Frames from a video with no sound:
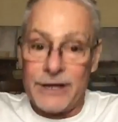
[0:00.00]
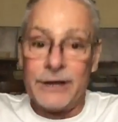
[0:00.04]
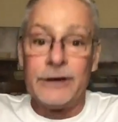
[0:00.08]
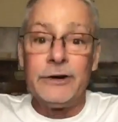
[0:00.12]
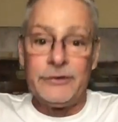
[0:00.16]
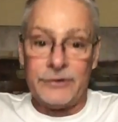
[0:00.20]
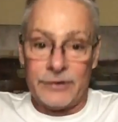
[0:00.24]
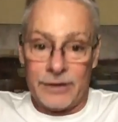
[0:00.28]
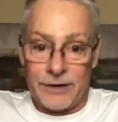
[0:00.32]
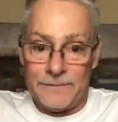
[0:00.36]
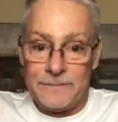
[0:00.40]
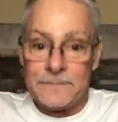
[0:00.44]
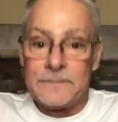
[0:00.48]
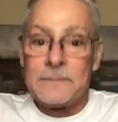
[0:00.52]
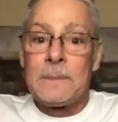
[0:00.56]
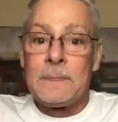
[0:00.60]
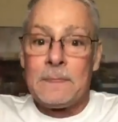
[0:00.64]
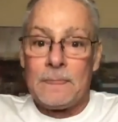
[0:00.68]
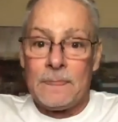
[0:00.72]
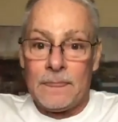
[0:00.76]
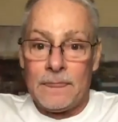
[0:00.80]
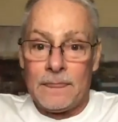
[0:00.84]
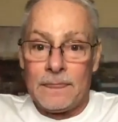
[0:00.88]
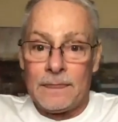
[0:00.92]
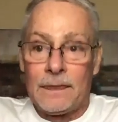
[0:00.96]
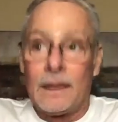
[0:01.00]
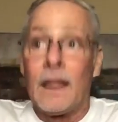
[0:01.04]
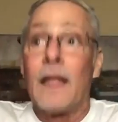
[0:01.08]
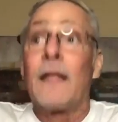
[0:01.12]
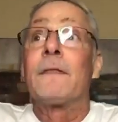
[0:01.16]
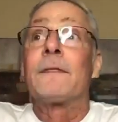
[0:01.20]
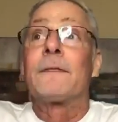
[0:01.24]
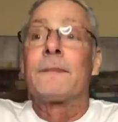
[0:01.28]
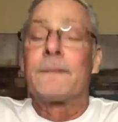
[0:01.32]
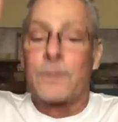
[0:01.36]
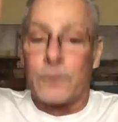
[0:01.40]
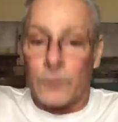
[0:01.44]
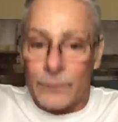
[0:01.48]
can you imagine 3 years?
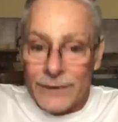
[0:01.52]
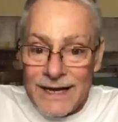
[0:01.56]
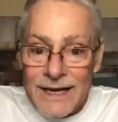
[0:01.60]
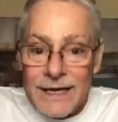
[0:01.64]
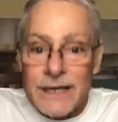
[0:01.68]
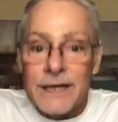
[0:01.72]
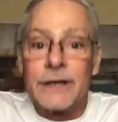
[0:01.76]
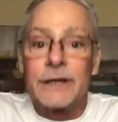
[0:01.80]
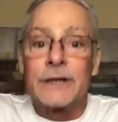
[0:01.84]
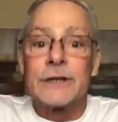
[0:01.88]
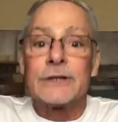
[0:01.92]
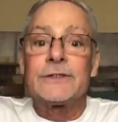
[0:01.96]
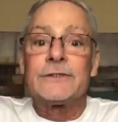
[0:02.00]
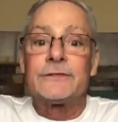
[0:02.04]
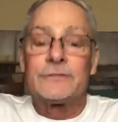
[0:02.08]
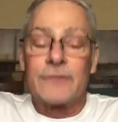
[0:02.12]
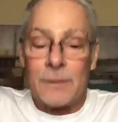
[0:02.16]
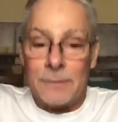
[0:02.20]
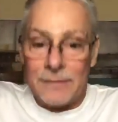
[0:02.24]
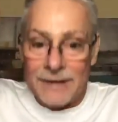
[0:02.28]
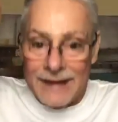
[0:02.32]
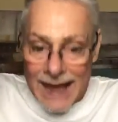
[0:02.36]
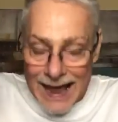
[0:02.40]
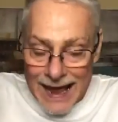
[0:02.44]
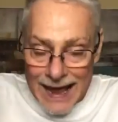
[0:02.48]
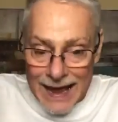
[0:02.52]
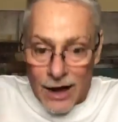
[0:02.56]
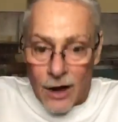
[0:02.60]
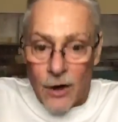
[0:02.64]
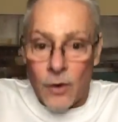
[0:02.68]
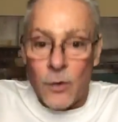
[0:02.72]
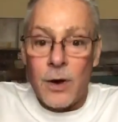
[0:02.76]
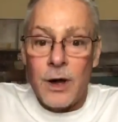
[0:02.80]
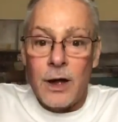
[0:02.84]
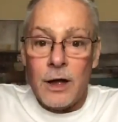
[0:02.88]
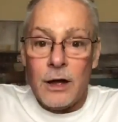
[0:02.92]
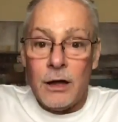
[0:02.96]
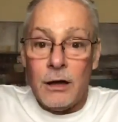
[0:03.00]
3 years
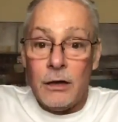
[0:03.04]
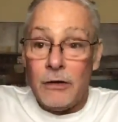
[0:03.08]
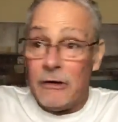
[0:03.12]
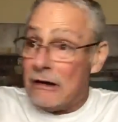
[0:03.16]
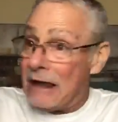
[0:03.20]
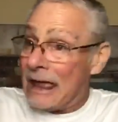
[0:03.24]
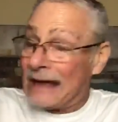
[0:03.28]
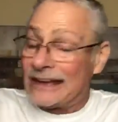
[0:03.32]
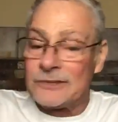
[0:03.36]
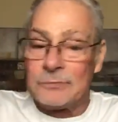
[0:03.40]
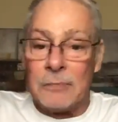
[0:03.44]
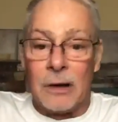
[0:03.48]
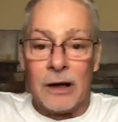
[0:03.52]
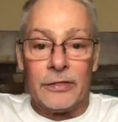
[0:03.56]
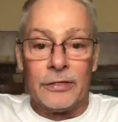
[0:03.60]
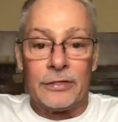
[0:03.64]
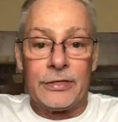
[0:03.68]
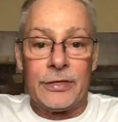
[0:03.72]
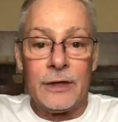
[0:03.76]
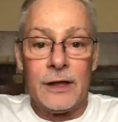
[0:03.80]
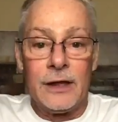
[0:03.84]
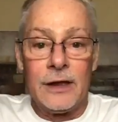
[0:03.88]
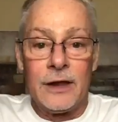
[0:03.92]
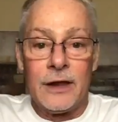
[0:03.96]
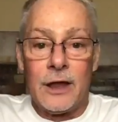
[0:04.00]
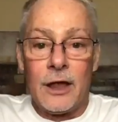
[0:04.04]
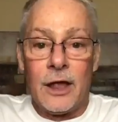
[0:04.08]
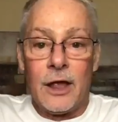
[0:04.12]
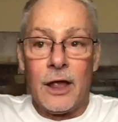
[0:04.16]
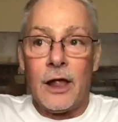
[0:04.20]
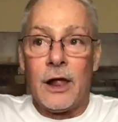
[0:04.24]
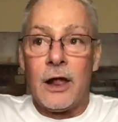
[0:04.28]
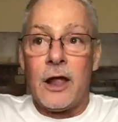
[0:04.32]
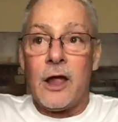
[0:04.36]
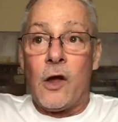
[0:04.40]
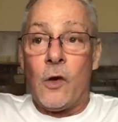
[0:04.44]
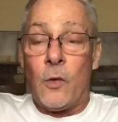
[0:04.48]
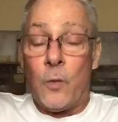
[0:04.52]
from now, next
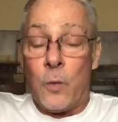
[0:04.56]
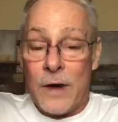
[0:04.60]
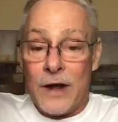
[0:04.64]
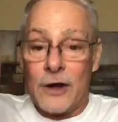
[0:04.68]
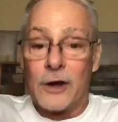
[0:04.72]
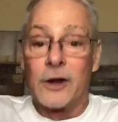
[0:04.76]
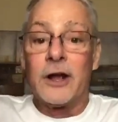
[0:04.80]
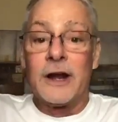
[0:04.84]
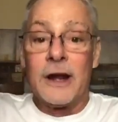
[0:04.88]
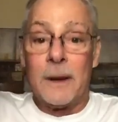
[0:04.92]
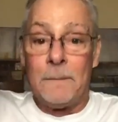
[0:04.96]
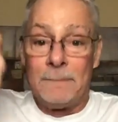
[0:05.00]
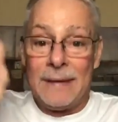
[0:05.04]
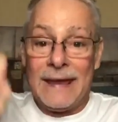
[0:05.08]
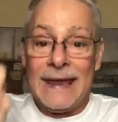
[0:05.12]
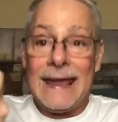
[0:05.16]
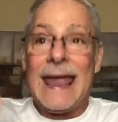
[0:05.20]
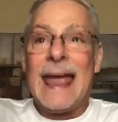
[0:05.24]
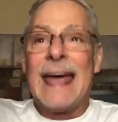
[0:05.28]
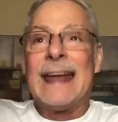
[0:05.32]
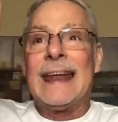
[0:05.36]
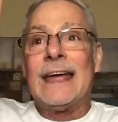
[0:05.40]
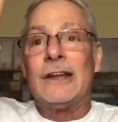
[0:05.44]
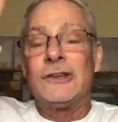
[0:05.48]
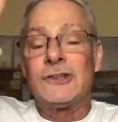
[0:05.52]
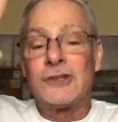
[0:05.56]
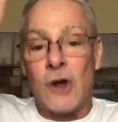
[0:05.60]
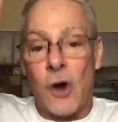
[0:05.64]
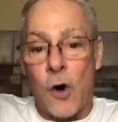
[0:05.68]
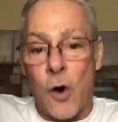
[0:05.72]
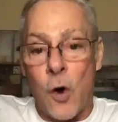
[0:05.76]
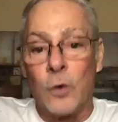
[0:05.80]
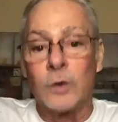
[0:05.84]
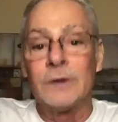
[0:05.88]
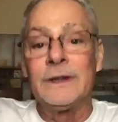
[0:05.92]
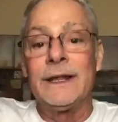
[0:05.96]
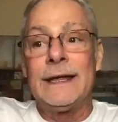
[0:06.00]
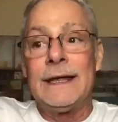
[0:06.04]
month, we're going to
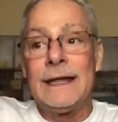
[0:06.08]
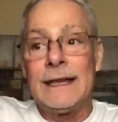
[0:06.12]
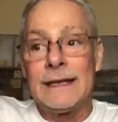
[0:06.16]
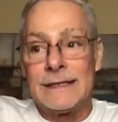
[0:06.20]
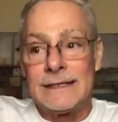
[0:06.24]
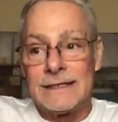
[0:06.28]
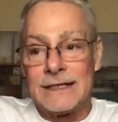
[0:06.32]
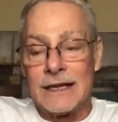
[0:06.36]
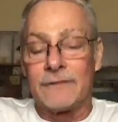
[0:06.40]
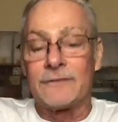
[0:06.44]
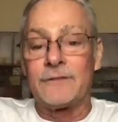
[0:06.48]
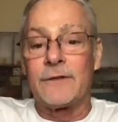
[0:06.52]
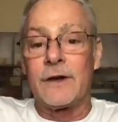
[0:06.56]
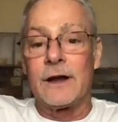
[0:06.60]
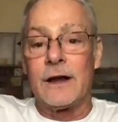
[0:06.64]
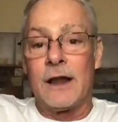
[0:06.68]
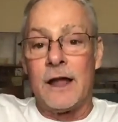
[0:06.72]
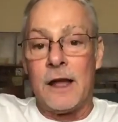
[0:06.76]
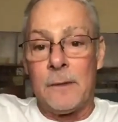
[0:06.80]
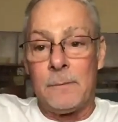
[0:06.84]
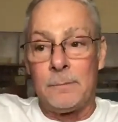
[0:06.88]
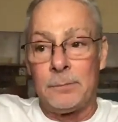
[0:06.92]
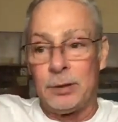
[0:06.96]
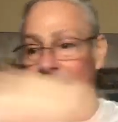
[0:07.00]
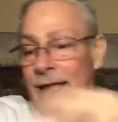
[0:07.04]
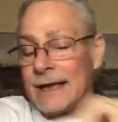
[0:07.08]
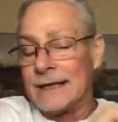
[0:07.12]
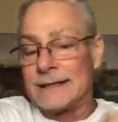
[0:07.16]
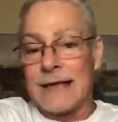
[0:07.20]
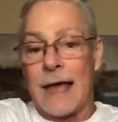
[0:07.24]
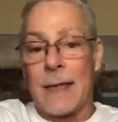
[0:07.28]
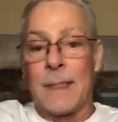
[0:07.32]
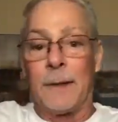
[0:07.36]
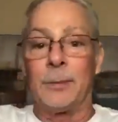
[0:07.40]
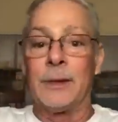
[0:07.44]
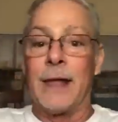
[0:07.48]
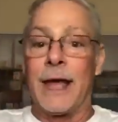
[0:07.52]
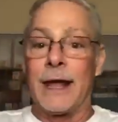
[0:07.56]
be in a totally
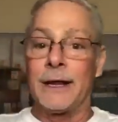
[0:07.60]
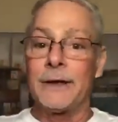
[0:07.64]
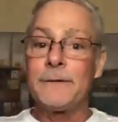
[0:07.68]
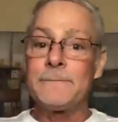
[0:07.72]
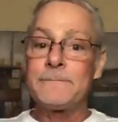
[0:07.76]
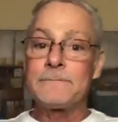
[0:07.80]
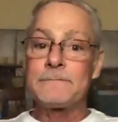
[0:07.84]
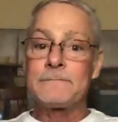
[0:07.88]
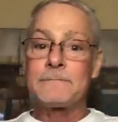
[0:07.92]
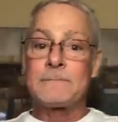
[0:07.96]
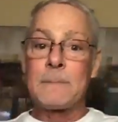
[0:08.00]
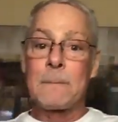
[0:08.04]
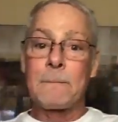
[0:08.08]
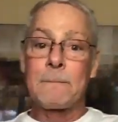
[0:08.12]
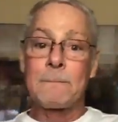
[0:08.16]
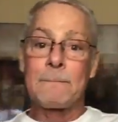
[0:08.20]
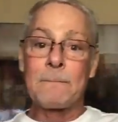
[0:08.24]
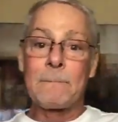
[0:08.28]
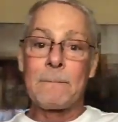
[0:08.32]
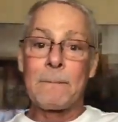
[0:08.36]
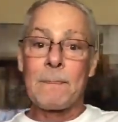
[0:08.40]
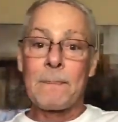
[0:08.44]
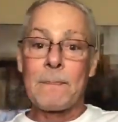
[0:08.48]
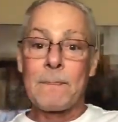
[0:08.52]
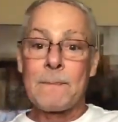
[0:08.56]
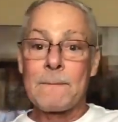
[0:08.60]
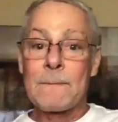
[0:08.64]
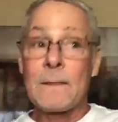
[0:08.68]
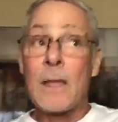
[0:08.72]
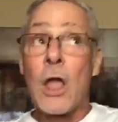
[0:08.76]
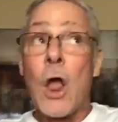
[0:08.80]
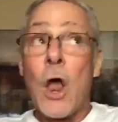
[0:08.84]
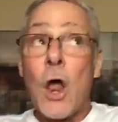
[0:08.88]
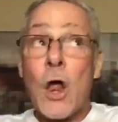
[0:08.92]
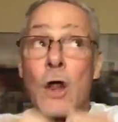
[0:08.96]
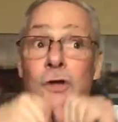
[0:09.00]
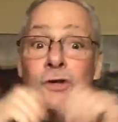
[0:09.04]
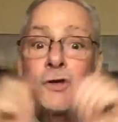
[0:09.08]
different place on the planet.
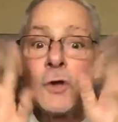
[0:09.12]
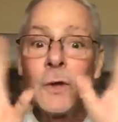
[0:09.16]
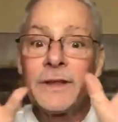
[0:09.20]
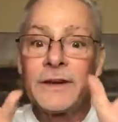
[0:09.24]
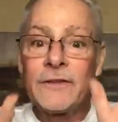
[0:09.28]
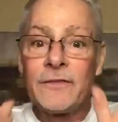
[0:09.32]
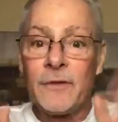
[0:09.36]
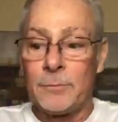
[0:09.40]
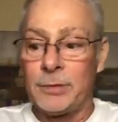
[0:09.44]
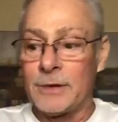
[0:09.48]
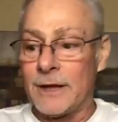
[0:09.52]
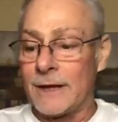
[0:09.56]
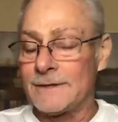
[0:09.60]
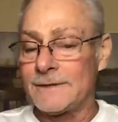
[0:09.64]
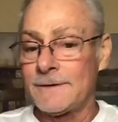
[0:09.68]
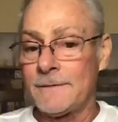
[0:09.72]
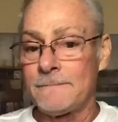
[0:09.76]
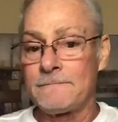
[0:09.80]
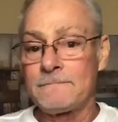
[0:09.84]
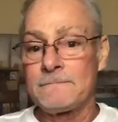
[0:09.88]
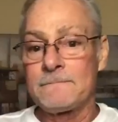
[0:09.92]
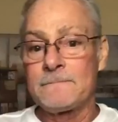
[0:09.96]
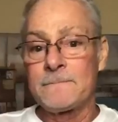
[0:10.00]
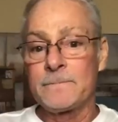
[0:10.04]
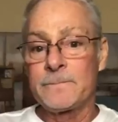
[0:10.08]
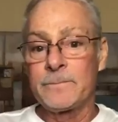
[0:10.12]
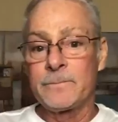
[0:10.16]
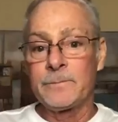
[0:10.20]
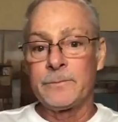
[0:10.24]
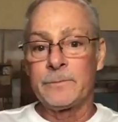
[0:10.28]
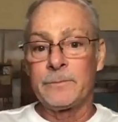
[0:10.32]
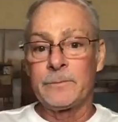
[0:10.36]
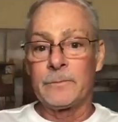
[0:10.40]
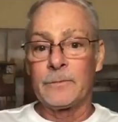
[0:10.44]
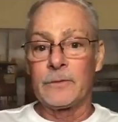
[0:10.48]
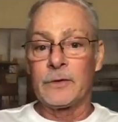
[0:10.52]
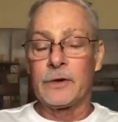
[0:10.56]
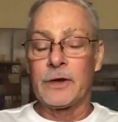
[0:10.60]
Totally different
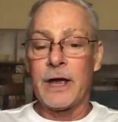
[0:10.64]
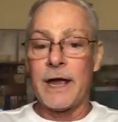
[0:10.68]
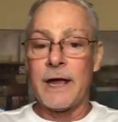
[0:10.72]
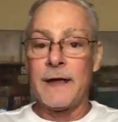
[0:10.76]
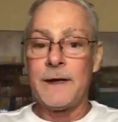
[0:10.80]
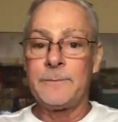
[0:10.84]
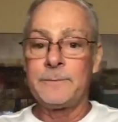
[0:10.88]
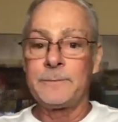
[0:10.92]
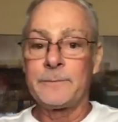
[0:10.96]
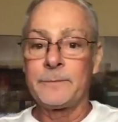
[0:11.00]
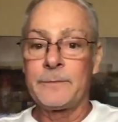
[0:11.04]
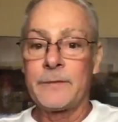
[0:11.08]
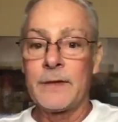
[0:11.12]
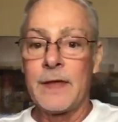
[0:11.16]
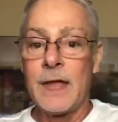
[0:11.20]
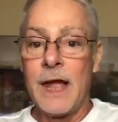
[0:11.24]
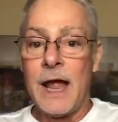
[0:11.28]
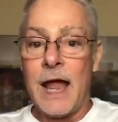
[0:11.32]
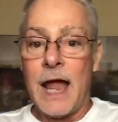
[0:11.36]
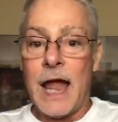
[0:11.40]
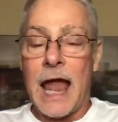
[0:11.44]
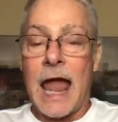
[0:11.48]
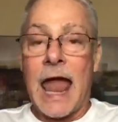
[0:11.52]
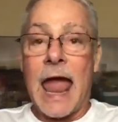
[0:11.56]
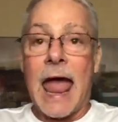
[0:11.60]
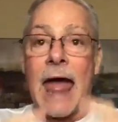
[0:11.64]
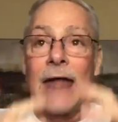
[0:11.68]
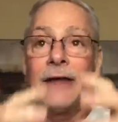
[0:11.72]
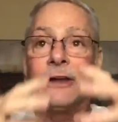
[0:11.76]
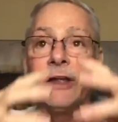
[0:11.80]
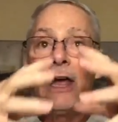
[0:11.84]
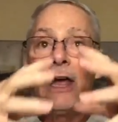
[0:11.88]
place. Okay?